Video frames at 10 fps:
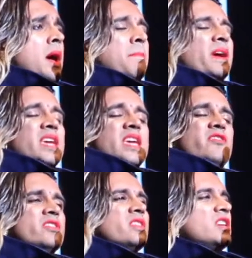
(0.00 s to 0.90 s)
But
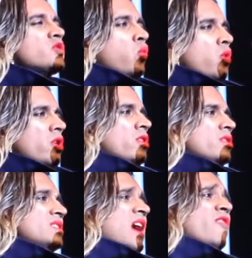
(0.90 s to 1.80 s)
even these
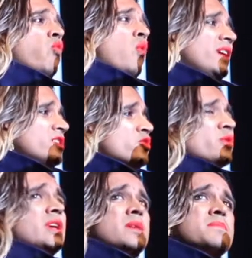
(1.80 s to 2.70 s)
words have white
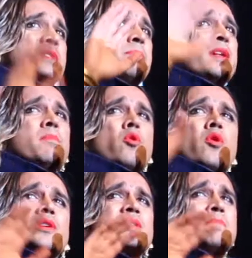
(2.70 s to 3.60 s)
dreams,
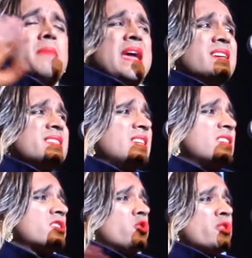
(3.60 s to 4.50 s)
billboards,
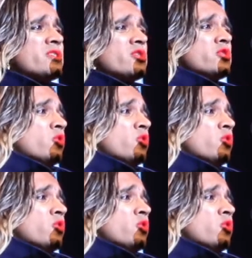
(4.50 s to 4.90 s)
magazines, crystal